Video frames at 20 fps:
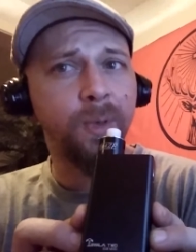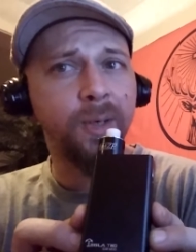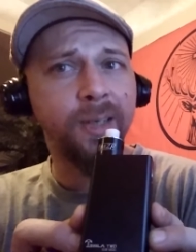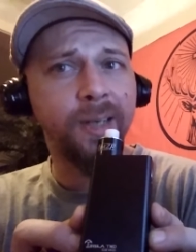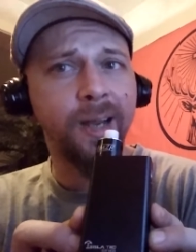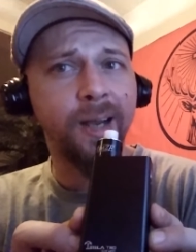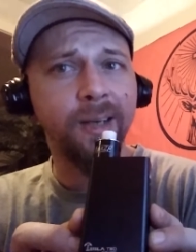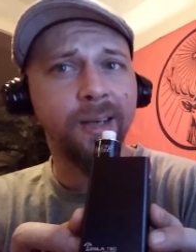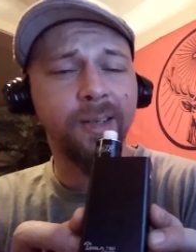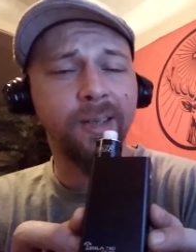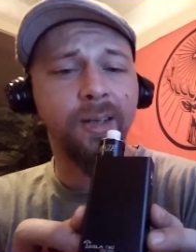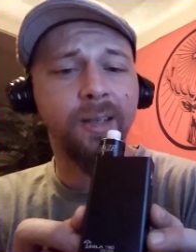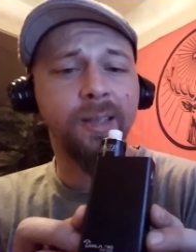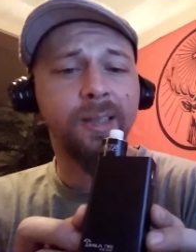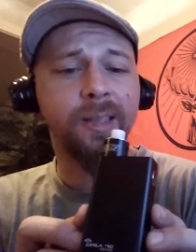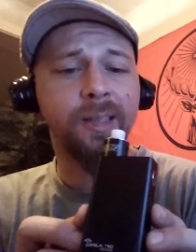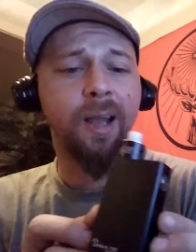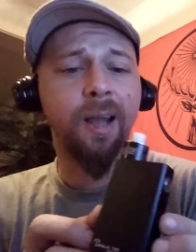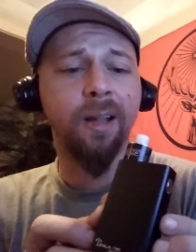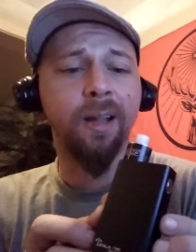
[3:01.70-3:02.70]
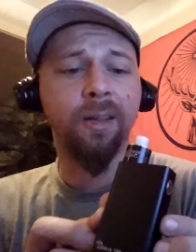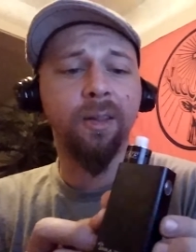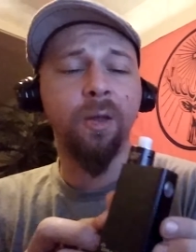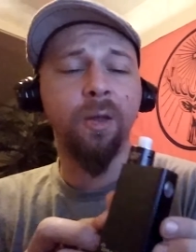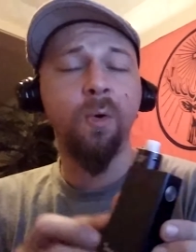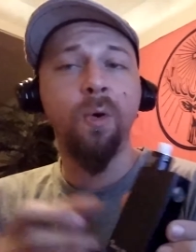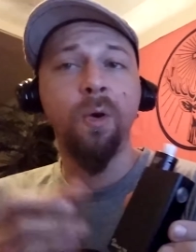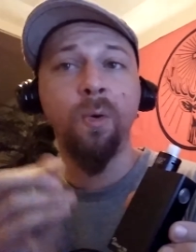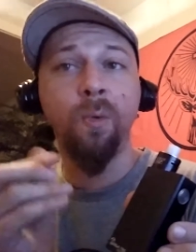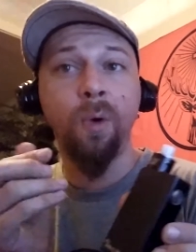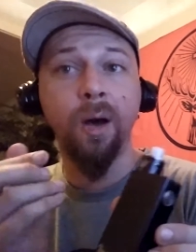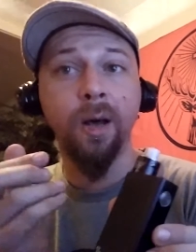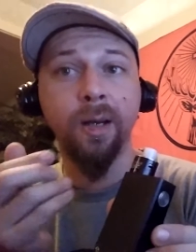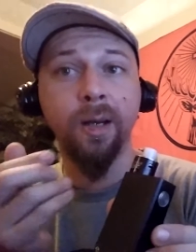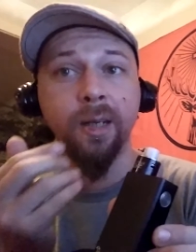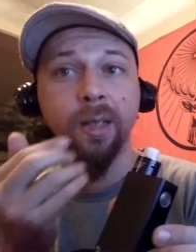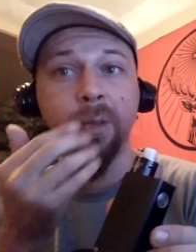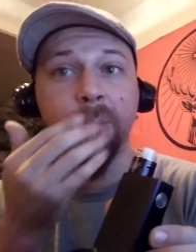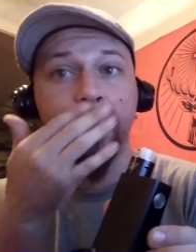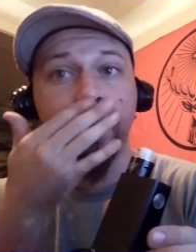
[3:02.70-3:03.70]
protection, it's got lower
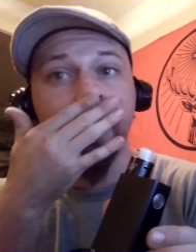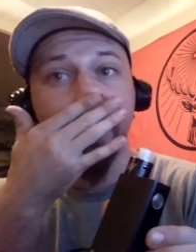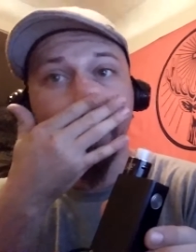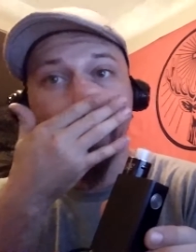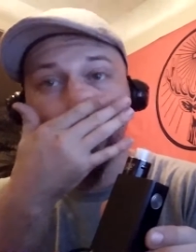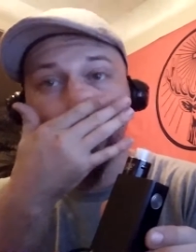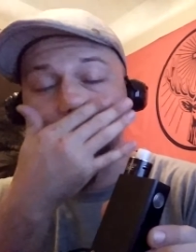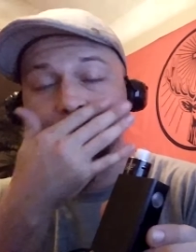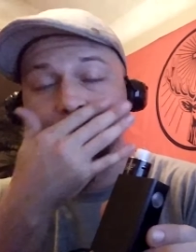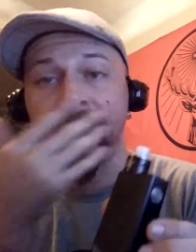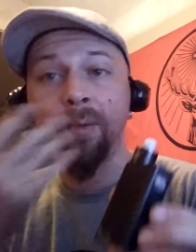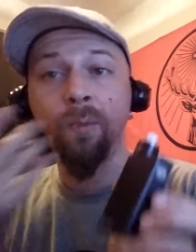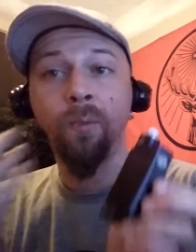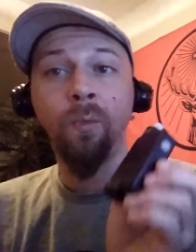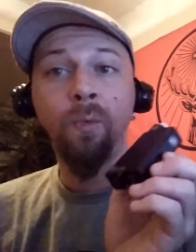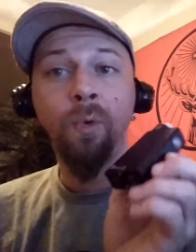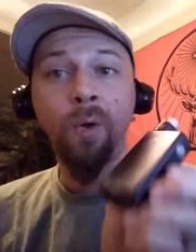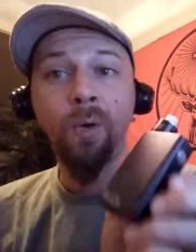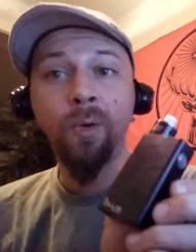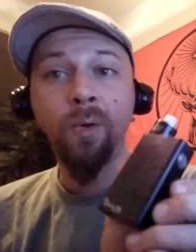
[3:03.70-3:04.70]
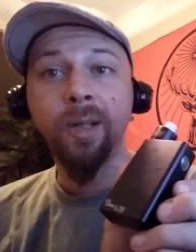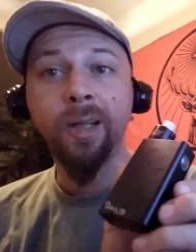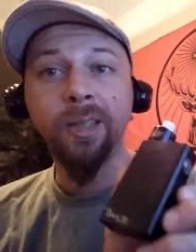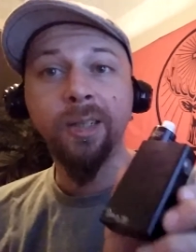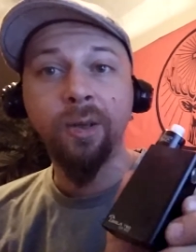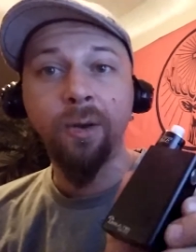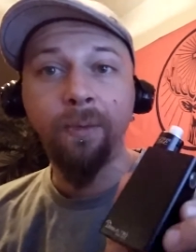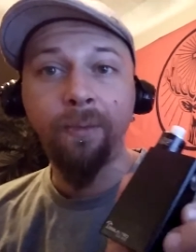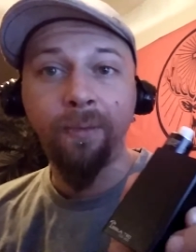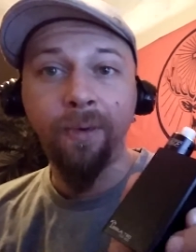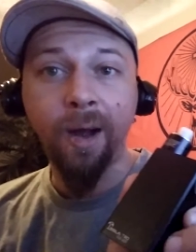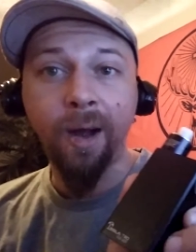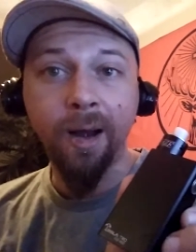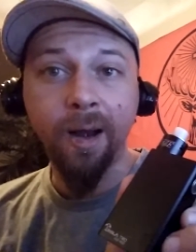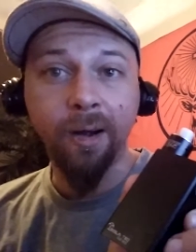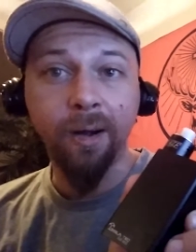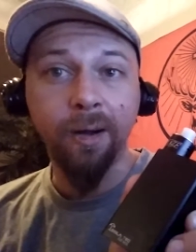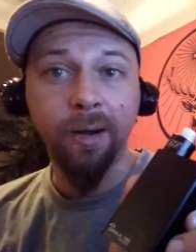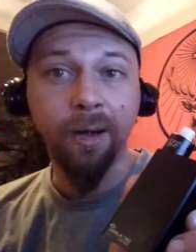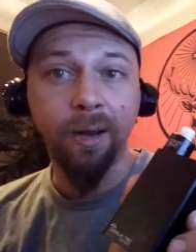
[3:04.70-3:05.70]
wattage protection, and won't let you
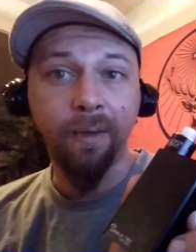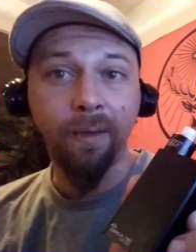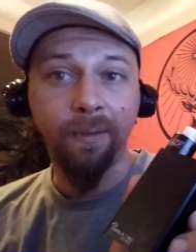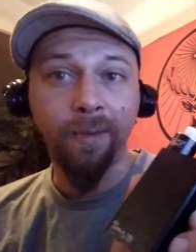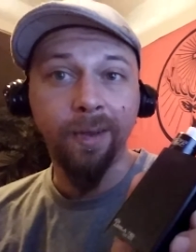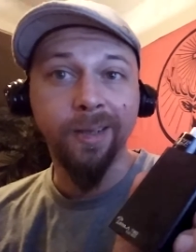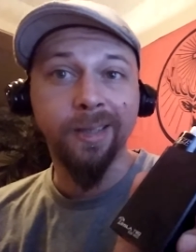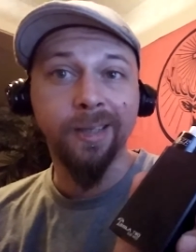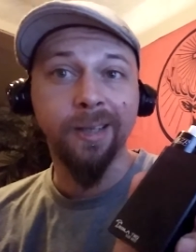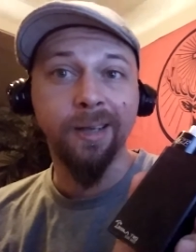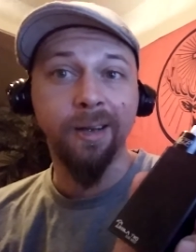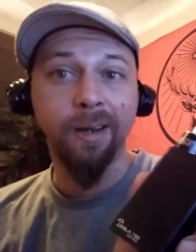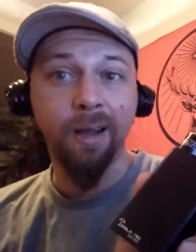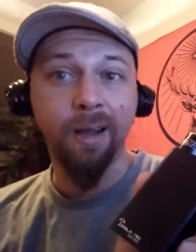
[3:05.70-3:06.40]
fire if it's